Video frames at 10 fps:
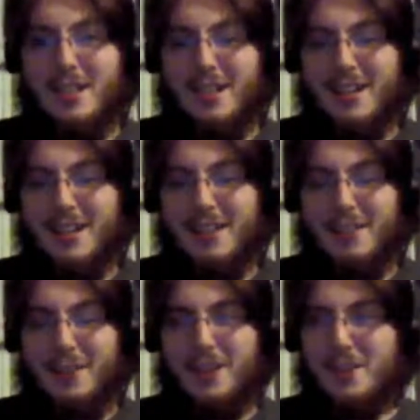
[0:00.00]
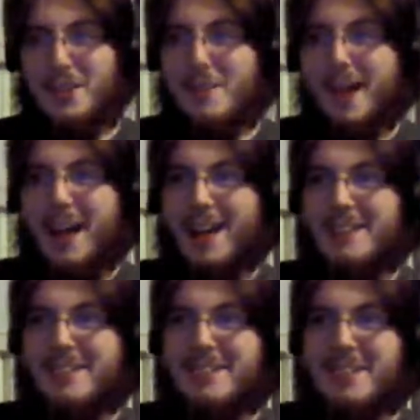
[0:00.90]
the Fellowship,
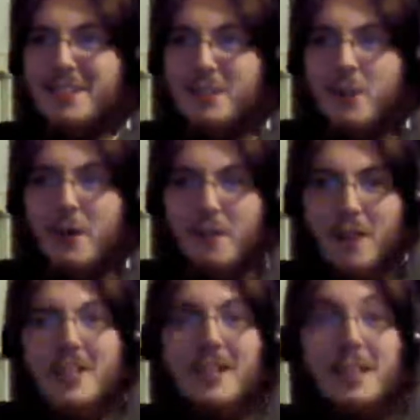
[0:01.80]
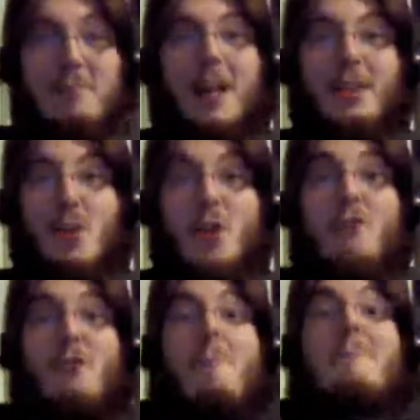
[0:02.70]
and you are fighting the Balrog
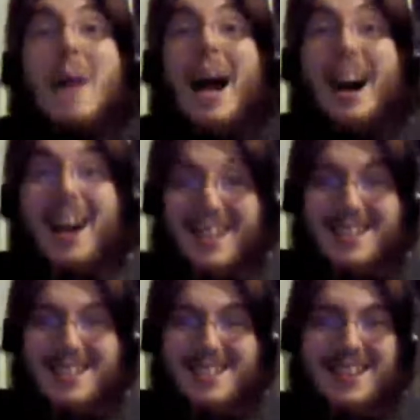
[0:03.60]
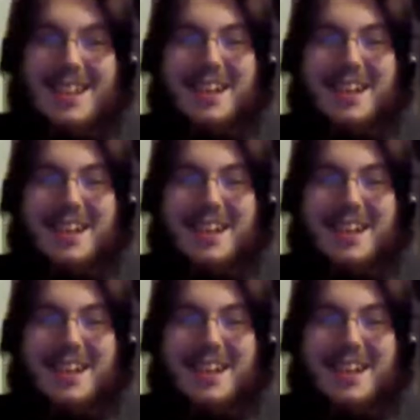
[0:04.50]
from behind.